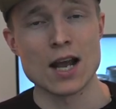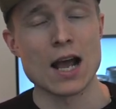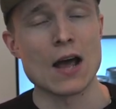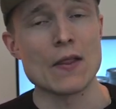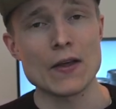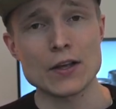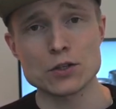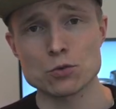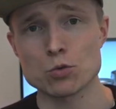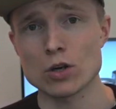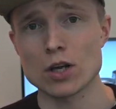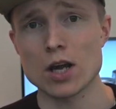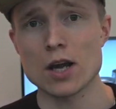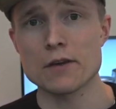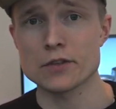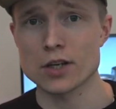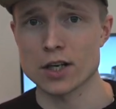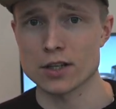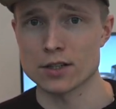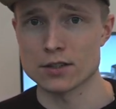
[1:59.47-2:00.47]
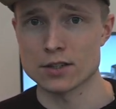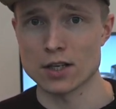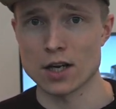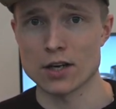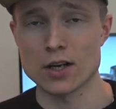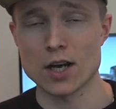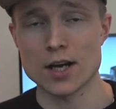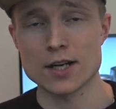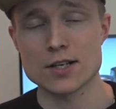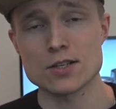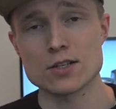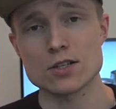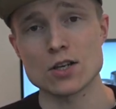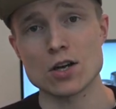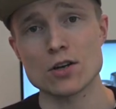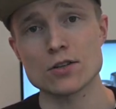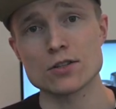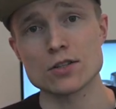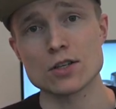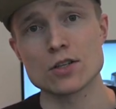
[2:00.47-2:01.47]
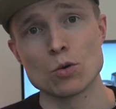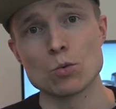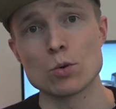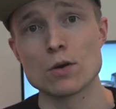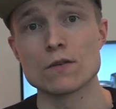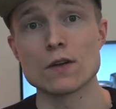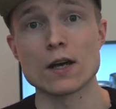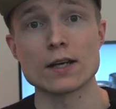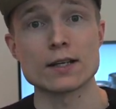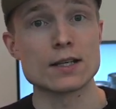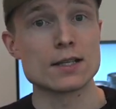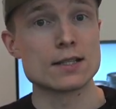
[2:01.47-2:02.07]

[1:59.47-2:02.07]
And that's what I've kind of done. I started with like a